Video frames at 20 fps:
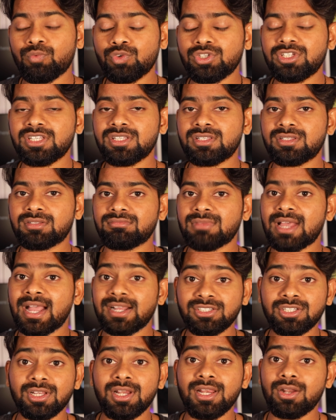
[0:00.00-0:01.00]
which is
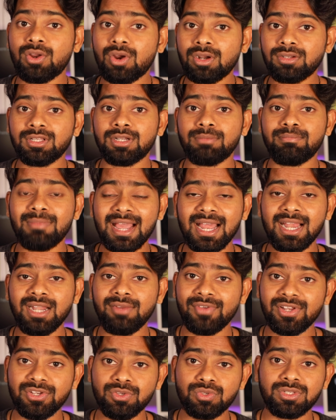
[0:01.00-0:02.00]
actually not that
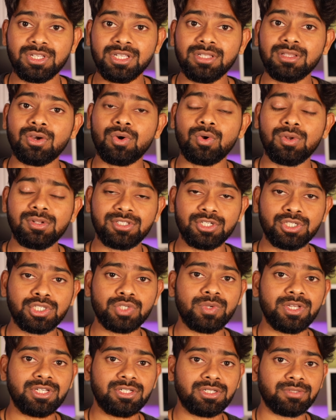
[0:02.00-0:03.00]
bad when you see the whole
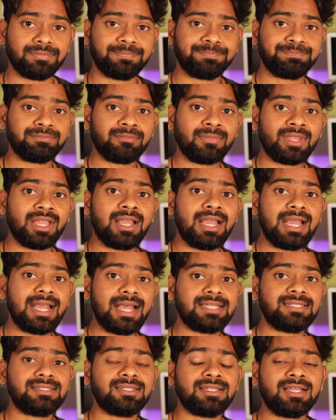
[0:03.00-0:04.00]
situation
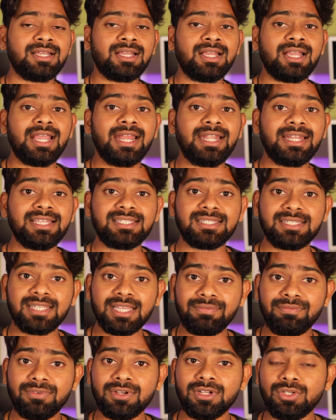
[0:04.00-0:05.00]
as it is
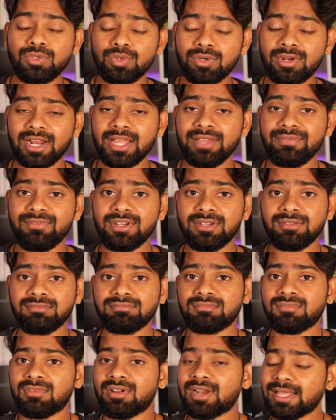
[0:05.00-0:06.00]
safer to drive
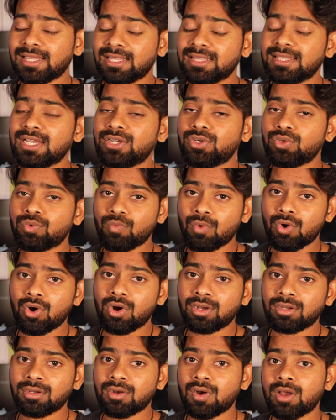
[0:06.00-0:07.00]
in rather than to
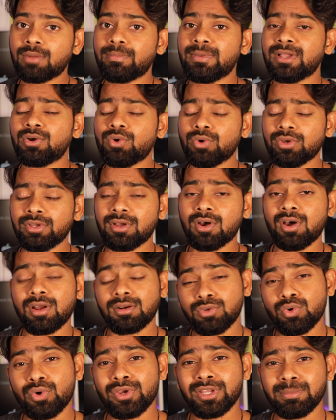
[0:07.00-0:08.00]
walk or by going
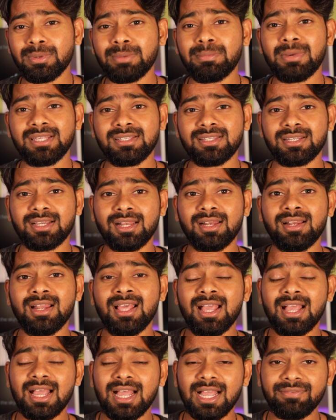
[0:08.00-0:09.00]
or going by bicycle
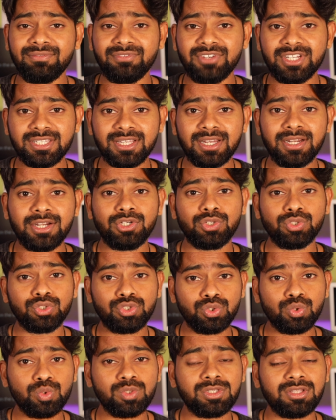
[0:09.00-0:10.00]
I've decided to
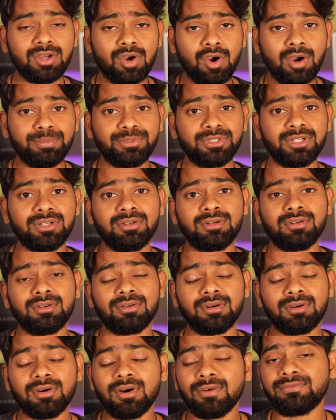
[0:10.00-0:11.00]
choose the option
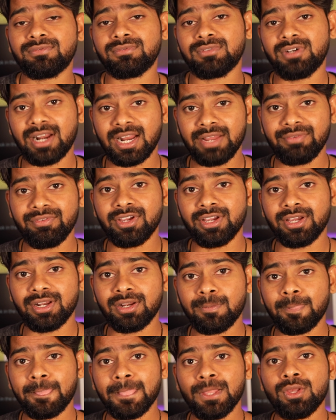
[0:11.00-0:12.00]
of driving
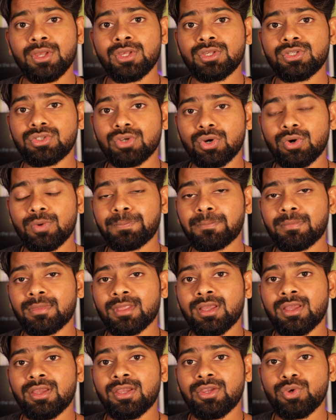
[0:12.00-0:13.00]
in. So
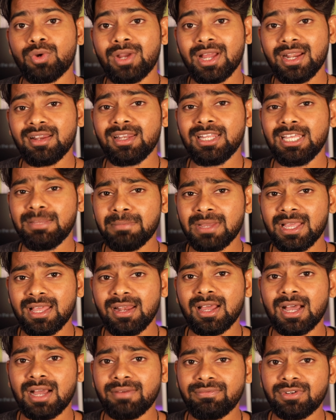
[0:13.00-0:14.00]
you get an
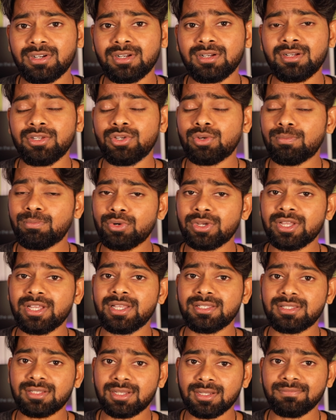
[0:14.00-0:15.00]
email after your
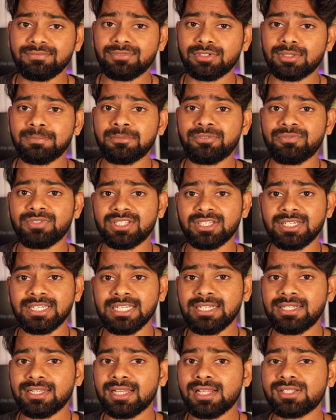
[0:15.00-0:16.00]
booking is confirmed with the
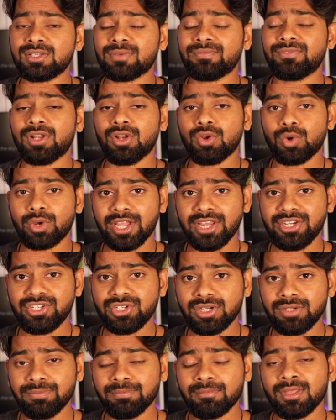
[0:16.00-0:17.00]
details of the
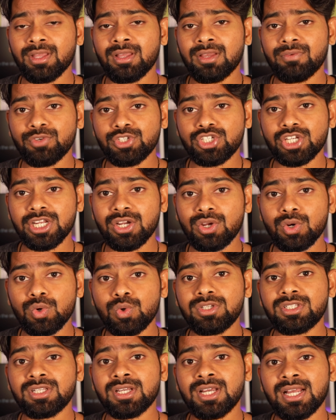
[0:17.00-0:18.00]
location, which
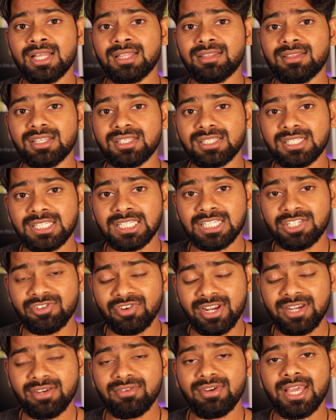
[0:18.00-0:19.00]
includes the
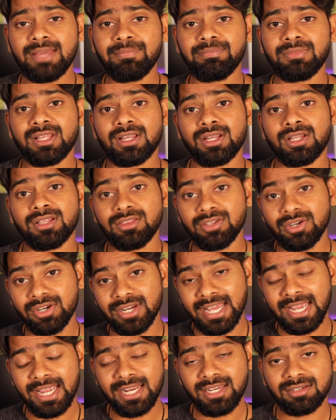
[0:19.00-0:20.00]
street name, the
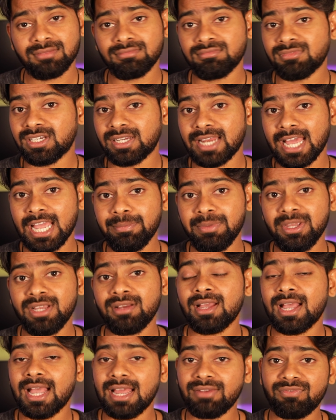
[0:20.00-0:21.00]
date, the
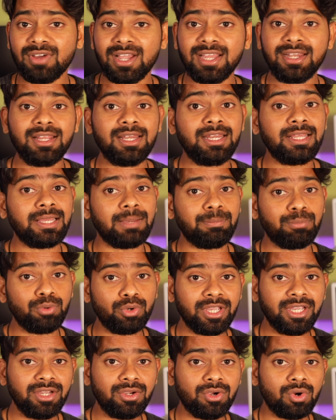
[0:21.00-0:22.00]
timing, and finally a
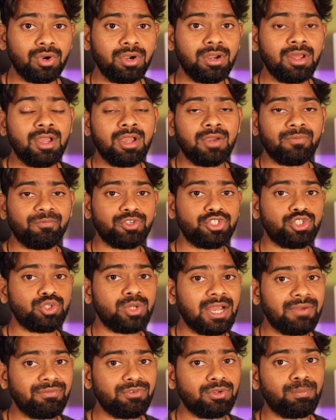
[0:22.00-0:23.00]
booking code which
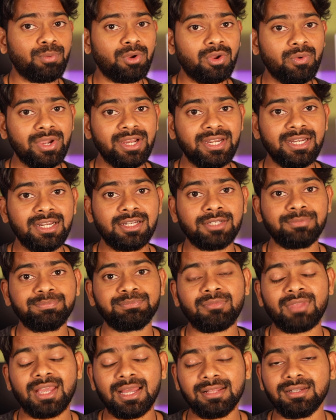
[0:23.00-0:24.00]
you have to provide it
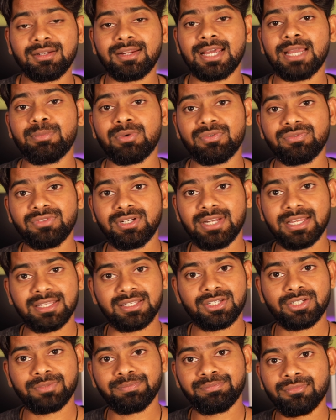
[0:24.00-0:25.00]
at the time of the
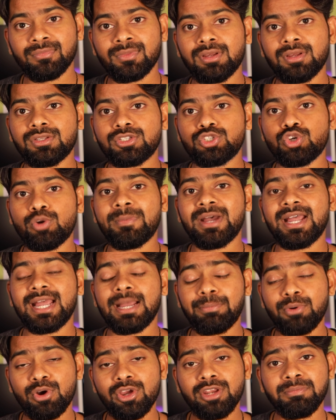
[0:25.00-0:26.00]
test. So my
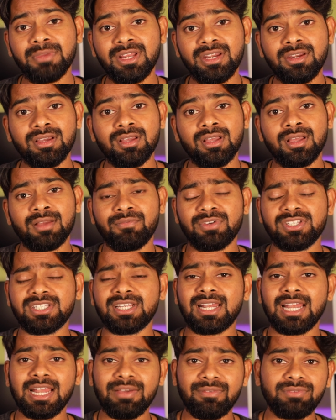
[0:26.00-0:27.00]
appointment was
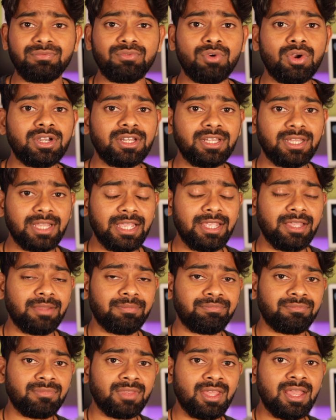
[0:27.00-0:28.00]
at 11:40
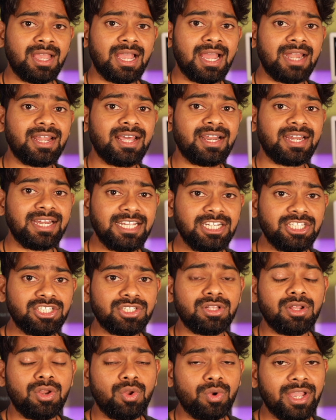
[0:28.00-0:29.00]
a.m. and I
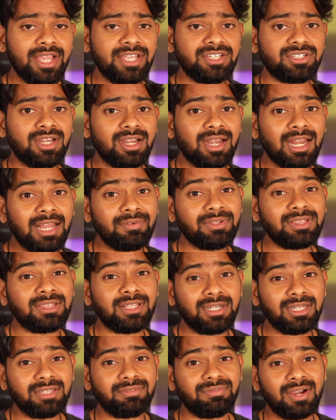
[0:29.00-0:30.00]
reached the location at
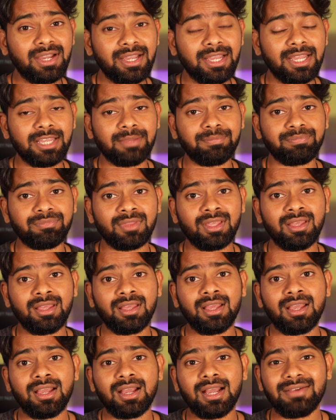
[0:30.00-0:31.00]
11:35 a.m.
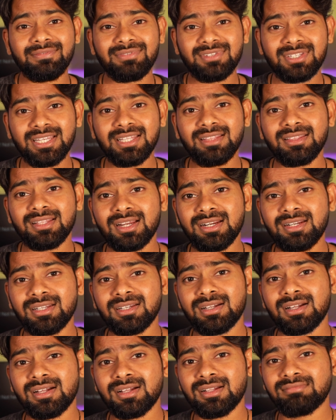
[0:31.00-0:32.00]
I've seen that
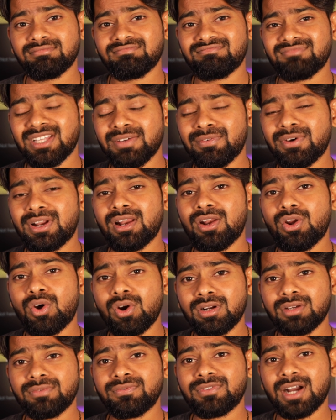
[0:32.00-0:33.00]
there were a
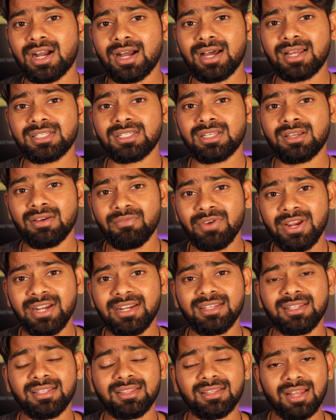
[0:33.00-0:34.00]
lot of cars
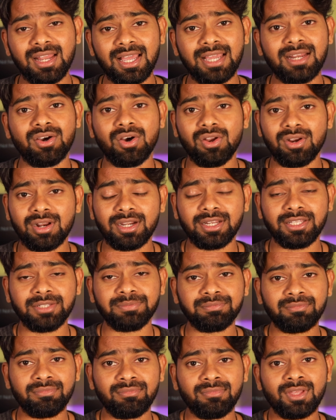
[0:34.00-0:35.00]
waiting in the line
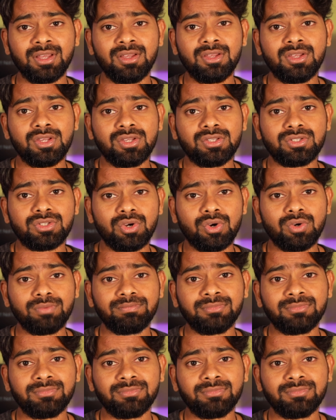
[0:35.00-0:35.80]
already. So